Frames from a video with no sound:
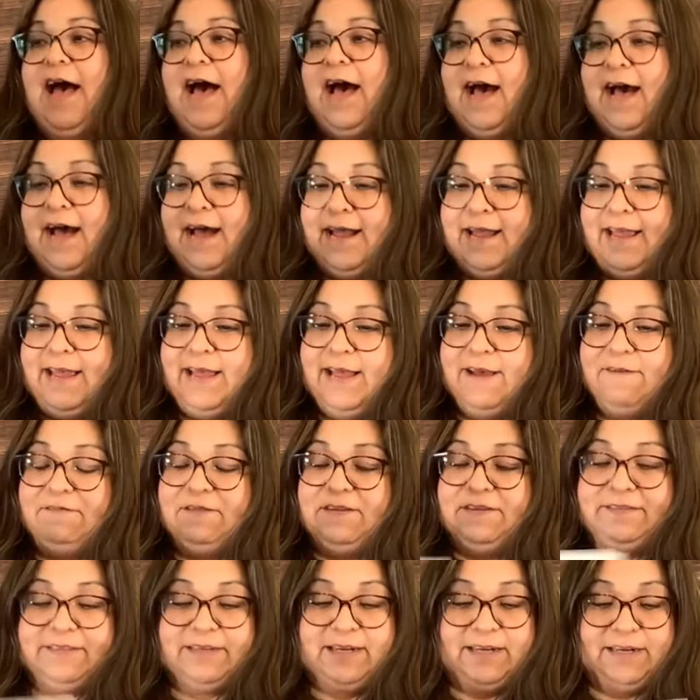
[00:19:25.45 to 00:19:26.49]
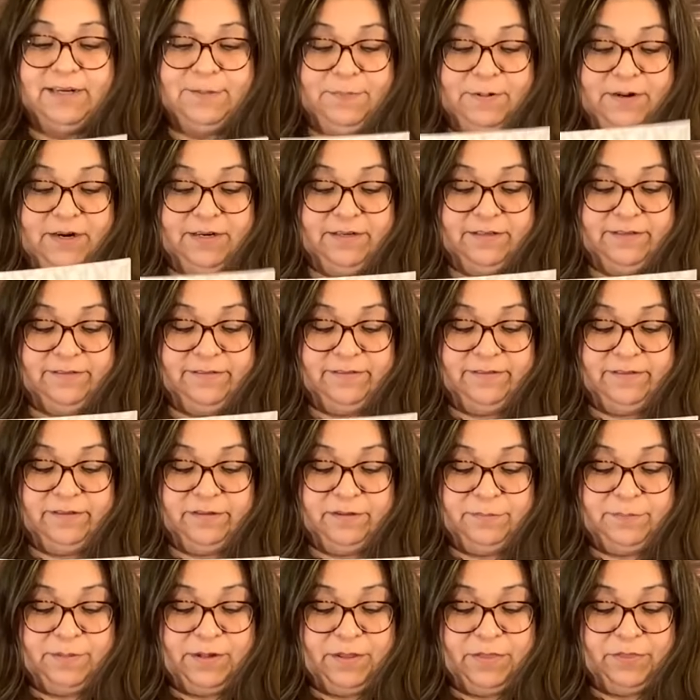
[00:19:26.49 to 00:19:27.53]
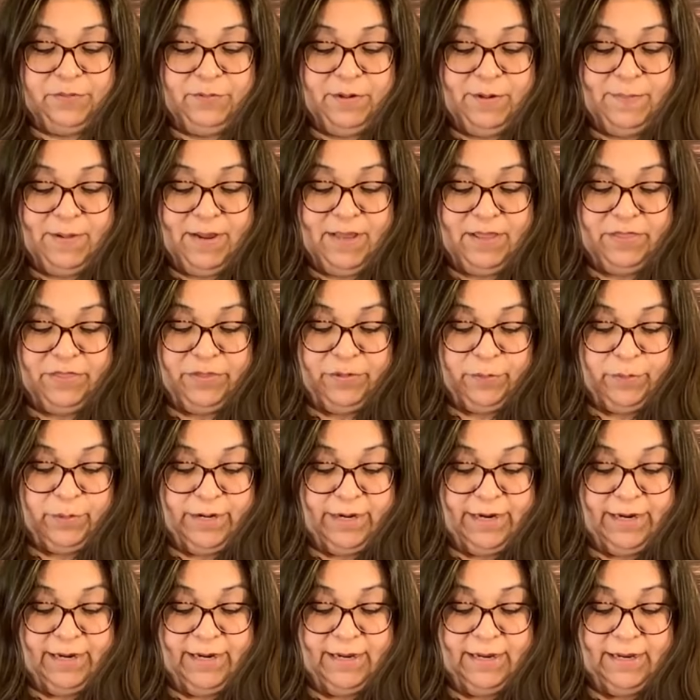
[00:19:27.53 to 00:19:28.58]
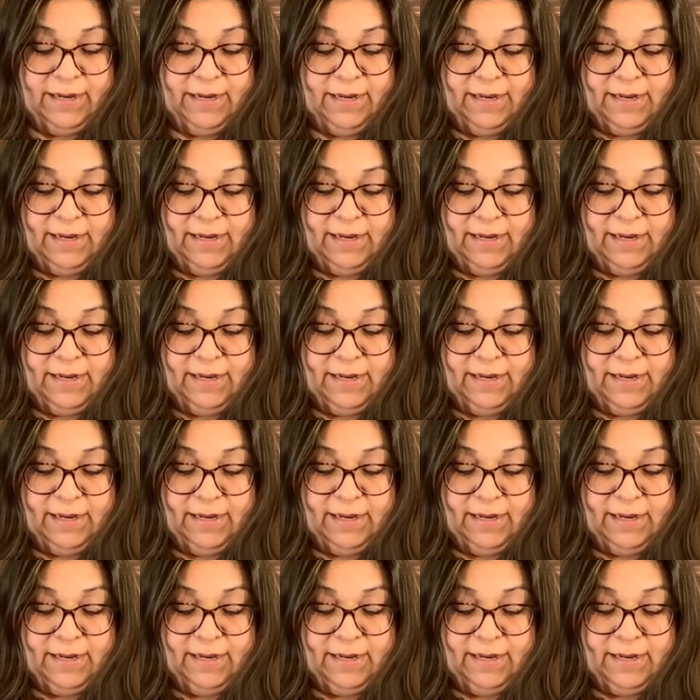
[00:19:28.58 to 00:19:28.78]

I have these cut aparts. They're about 3 by 3